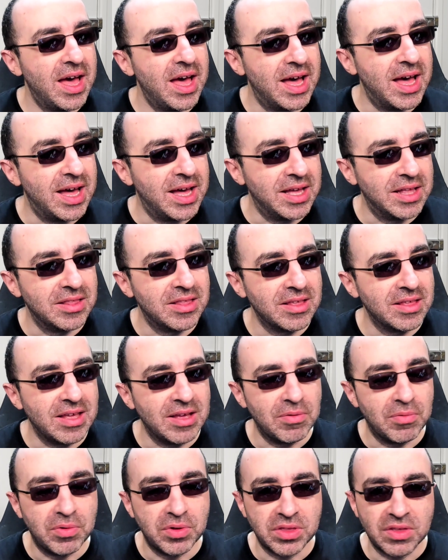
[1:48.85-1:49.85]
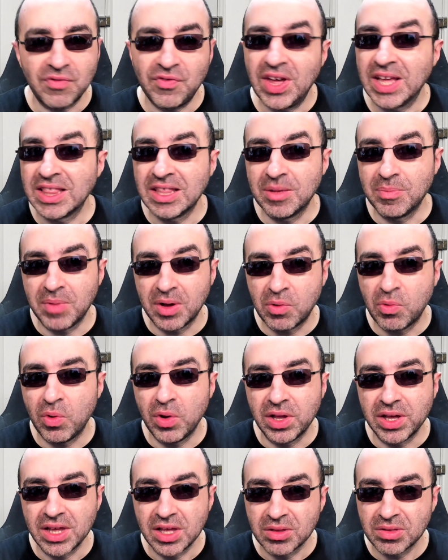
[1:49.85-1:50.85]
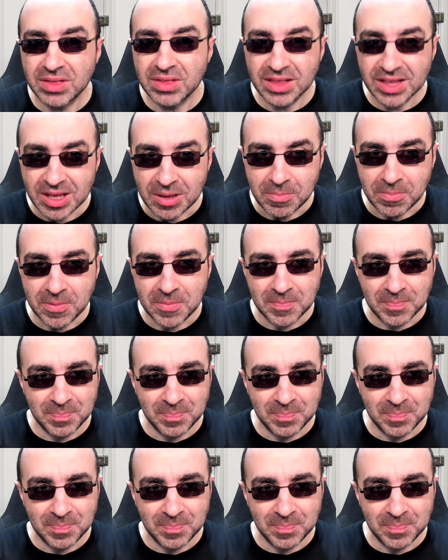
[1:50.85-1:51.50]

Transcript: And it was affecting my quality of sleep.